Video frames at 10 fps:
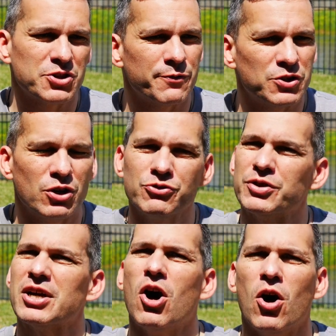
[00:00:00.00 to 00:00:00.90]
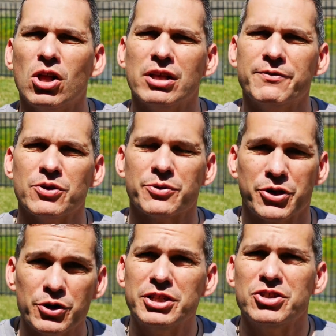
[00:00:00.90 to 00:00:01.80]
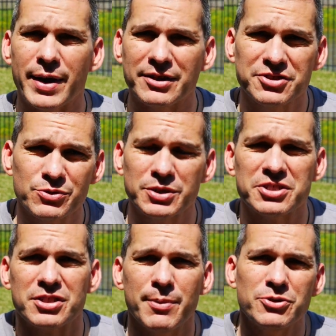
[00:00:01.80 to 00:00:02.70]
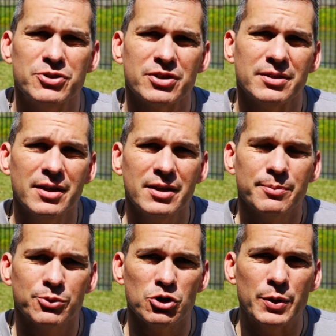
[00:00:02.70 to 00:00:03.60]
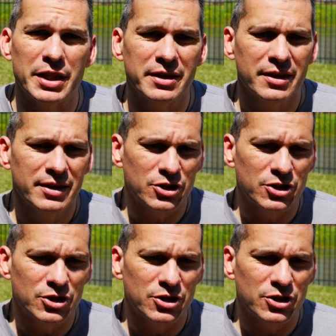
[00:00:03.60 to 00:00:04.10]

so if you don't drink all of your thirty-two ounces, which is the most you can brew with it,